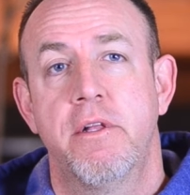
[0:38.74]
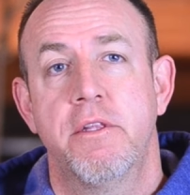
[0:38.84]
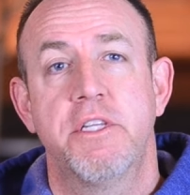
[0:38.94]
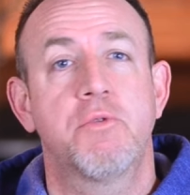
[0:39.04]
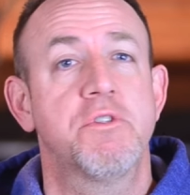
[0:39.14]

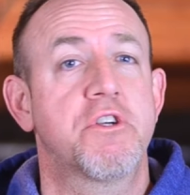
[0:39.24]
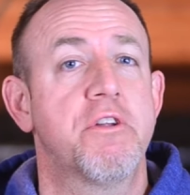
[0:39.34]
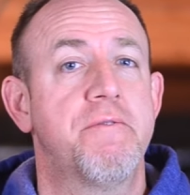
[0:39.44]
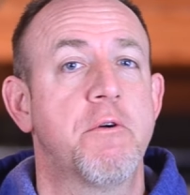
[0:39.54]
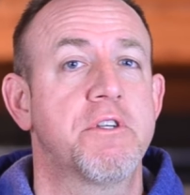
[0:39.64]
This one's going
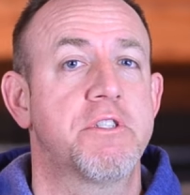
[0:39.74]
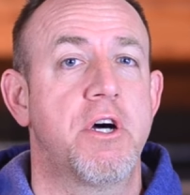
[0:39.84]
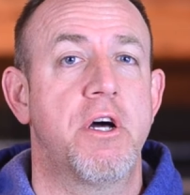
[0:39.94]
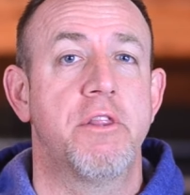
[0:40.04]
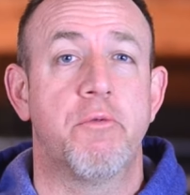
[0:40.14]
to focus
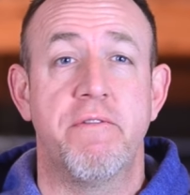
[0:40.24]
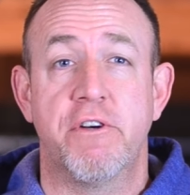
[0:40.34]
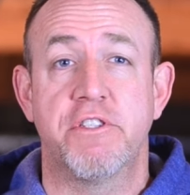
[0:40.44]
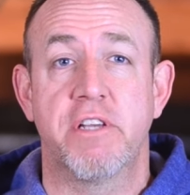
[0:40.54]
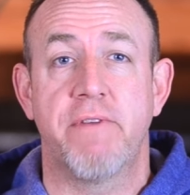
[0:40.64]
on the
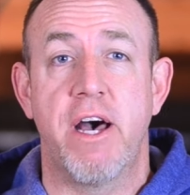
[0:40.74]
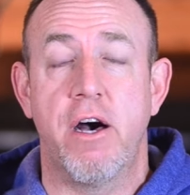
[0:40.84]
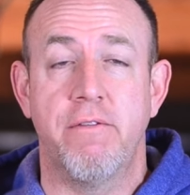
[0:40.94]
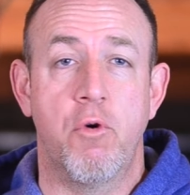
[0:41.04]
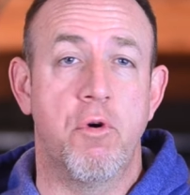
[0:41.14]
reversing
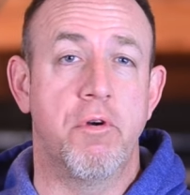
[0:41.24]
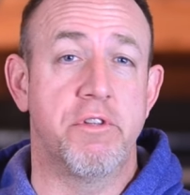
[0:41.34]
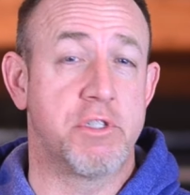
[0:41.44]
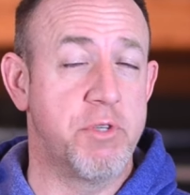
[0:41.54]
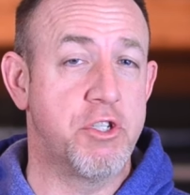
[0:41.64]
valve or the
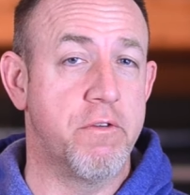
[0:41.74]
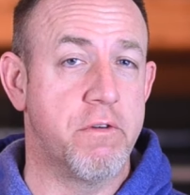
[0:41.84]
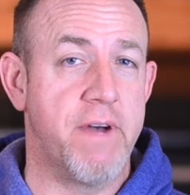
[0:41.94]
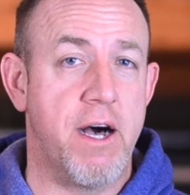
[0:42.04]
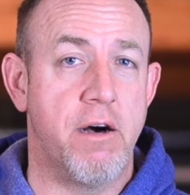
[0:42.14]
switchover
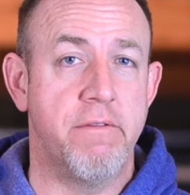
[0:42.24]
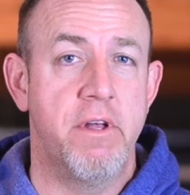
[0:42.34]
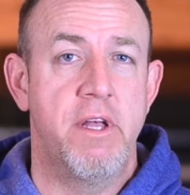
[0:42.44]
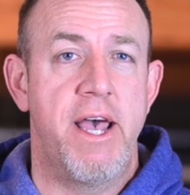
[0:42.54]
valve